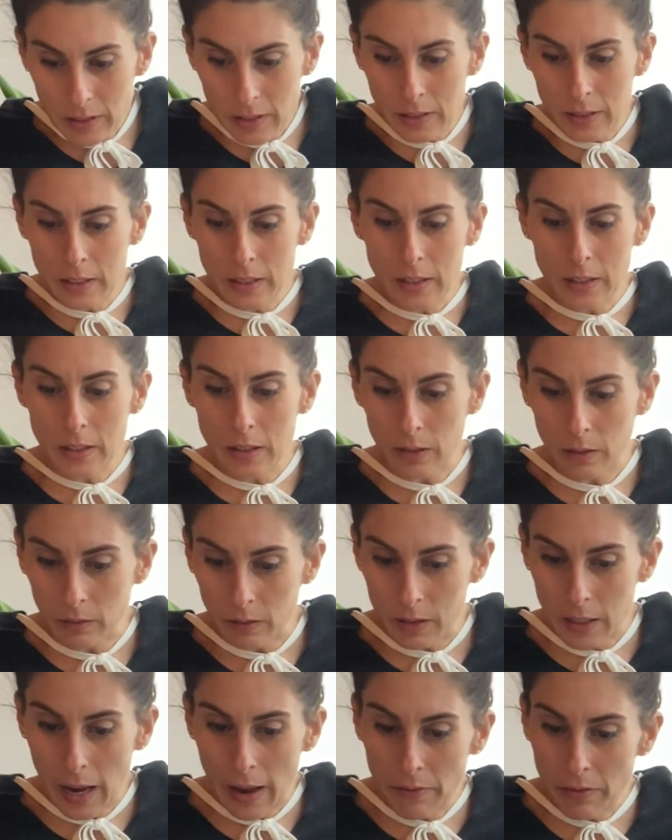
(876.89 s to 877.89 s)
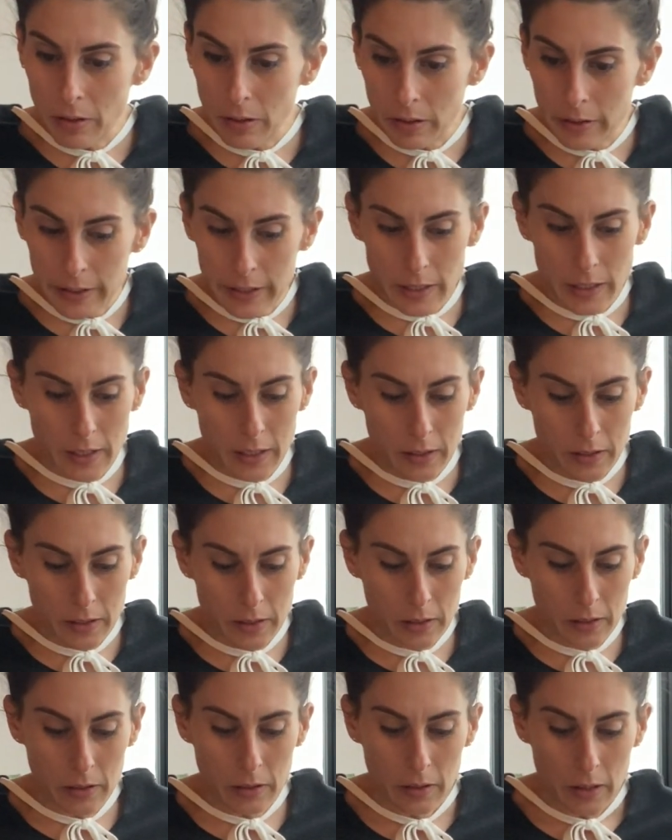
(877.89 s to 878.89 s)
in this. The devil is
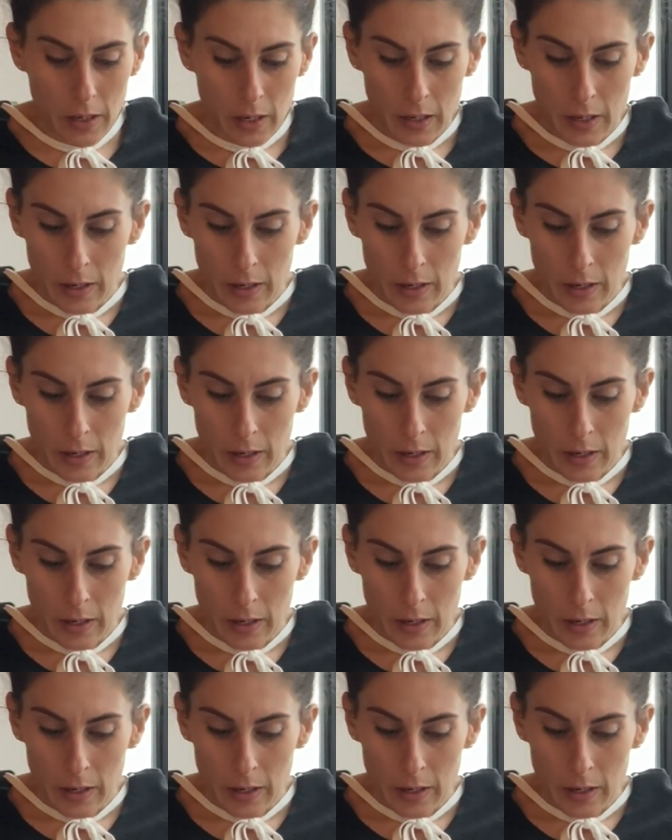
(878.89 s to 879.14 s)
here.